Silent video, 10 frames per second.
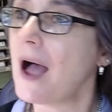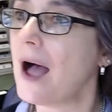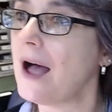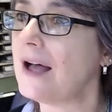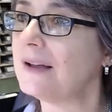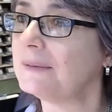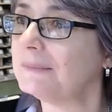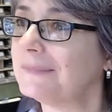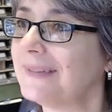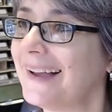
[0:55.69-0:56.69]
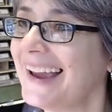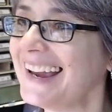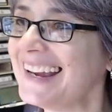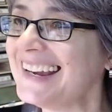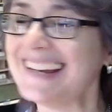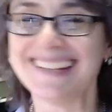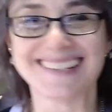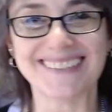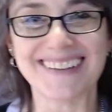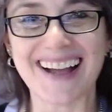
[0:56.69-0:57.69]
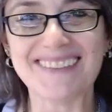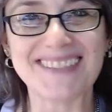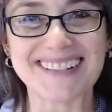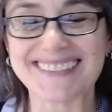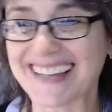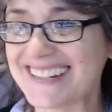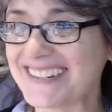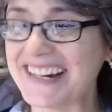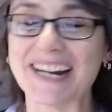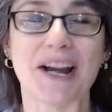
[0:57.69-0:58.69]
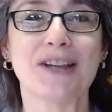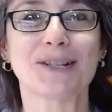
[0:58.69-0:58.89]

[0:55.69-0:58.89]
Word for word: Um, hey, so I'm so glad you're here.